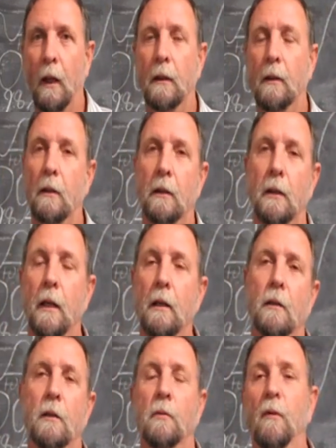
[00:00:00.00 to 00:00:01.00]
and I say
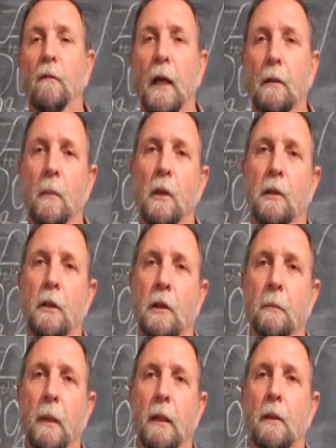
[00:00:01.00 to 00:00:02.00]
that with the utmost
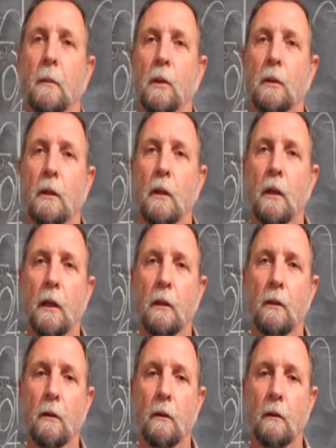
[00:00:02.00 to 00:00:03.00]
respect, I'm not
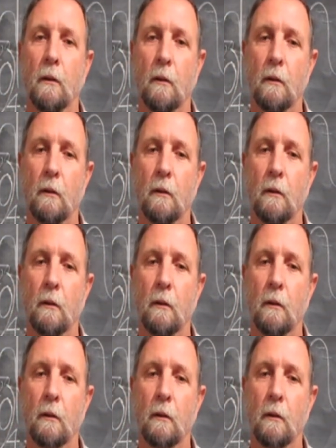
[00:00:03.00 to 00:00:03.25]
trying to